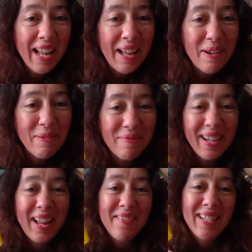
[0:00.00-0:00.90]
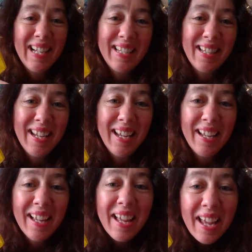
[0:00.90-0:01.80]
Hello, my name is Lizzie.
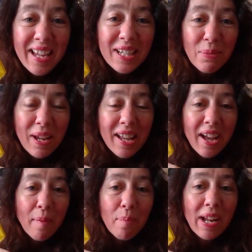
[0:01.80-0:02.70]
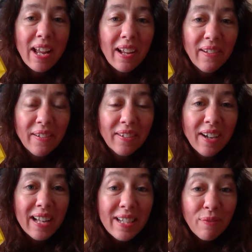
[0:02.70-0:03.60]
Each week I'm bringing along
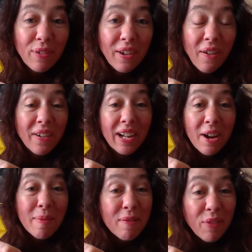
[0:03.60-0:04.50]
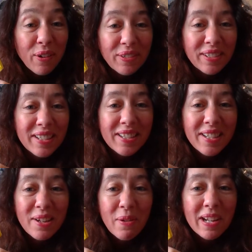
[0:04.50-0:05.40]
a different origami fold
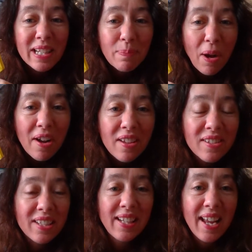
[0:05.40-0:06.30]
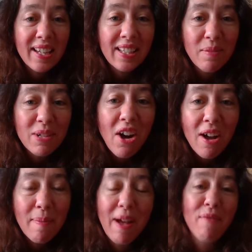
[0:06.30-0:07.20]
to inspire you to take some
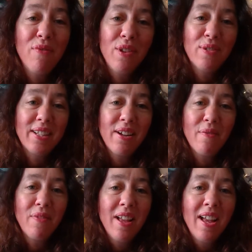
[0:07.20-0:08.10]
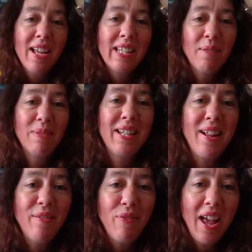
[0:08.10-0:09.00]
time out for yourself, some
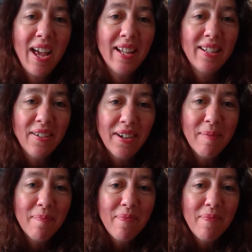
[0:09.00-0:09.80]
self-care time.